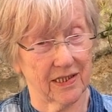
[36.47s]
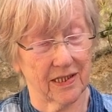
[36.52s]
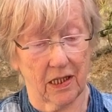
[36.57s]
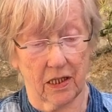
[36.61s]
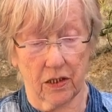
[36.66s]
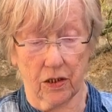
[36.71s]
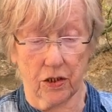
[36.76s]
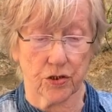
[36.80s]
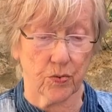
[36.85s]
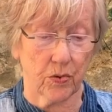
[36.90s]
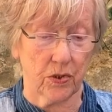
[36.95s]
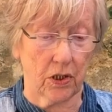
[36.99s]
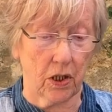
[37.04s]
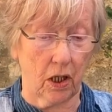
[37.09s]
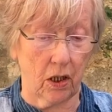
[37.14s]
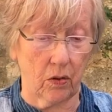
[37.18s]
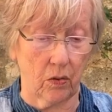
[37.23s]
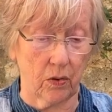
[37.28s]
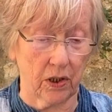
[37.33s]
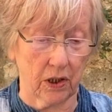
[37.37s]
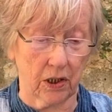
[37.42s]
And as we
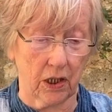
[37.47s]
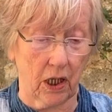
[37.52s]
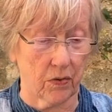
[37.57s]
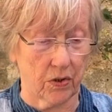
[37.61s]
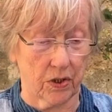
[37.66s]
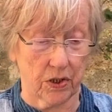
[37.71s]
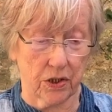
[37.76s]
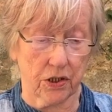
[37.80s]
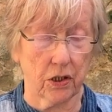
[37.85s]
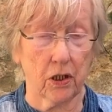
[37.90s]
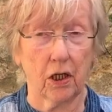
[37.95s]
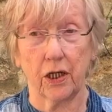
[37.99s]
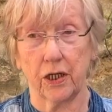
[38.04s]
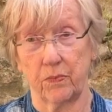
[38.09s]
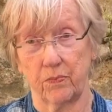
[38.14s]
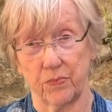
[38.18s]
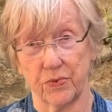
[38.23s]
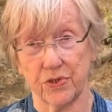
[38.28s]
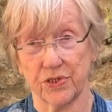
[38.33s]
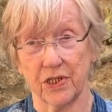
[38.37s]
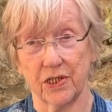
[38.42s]
know, in current
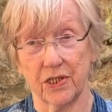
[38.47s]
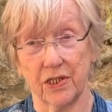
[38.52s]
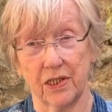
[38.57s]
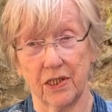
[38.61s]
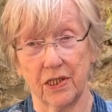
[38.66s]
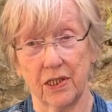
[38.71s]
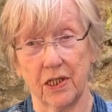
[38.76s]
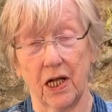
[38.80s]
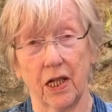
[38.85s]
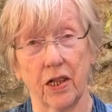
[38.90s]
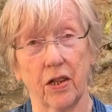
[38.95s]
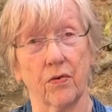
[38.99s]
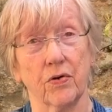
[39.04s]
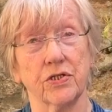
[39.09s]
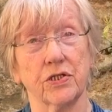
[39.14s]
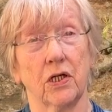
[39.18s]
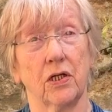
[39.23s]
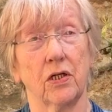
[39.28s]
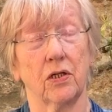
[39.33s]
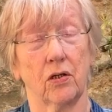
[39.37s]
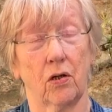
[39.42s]
times, there is
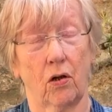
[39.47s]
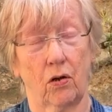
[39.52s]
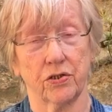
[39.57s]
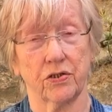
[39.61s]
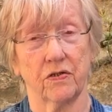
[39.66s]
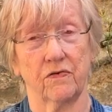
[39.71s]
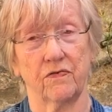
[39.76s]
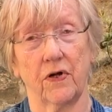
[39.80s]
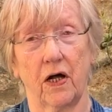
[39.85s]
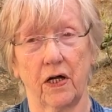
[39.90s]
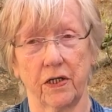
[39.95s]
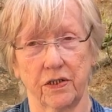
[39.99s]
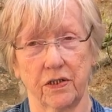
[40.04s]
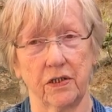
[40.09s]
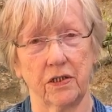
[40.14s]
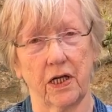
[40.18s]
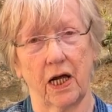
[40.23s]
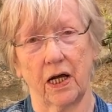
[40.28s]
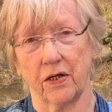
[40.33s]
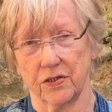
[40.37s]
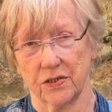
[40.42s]
a lot of
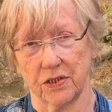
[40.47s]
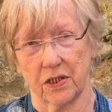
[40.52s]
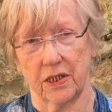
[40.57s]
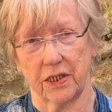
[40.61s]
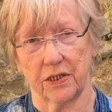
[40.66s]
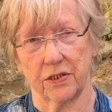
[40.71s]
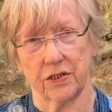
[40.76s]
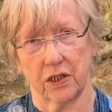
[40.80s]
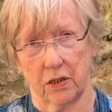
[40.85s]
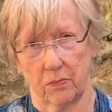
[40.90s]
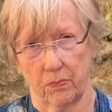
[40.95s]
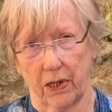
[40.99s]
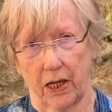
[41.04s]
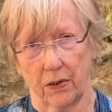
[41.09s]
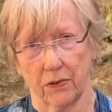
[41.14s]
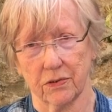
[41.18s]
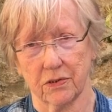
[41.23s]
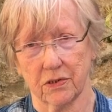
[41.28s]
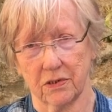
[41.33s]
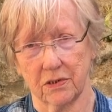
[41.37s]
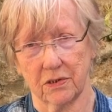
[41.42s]
heightened anxiety
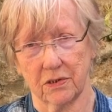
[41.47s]
about.